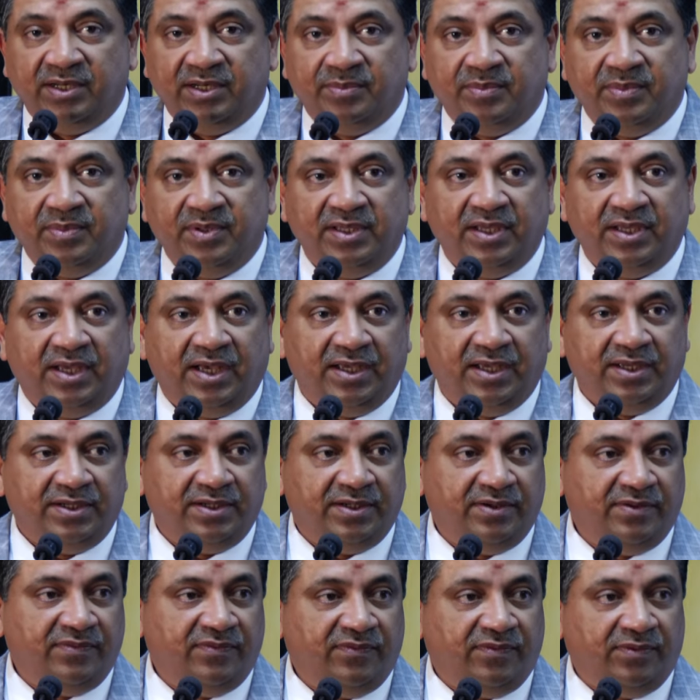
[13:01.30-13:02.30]
be hired
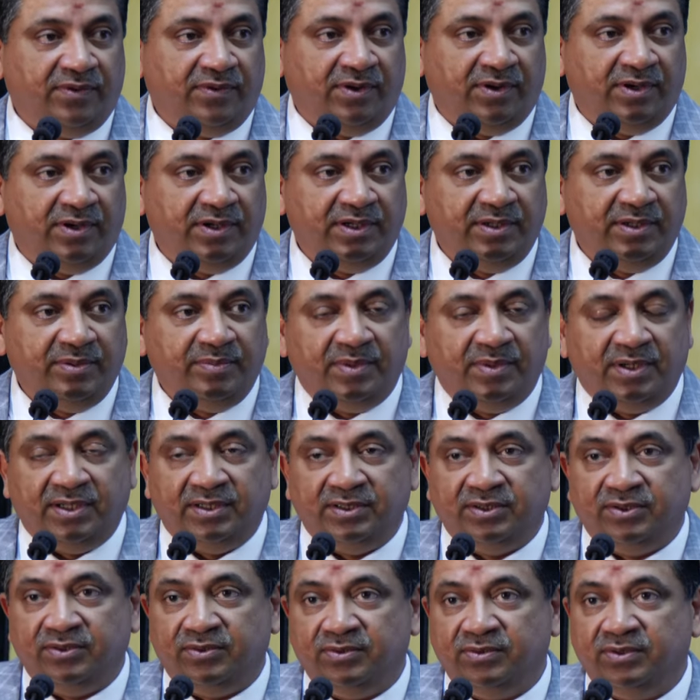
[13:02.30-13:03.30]
on demand through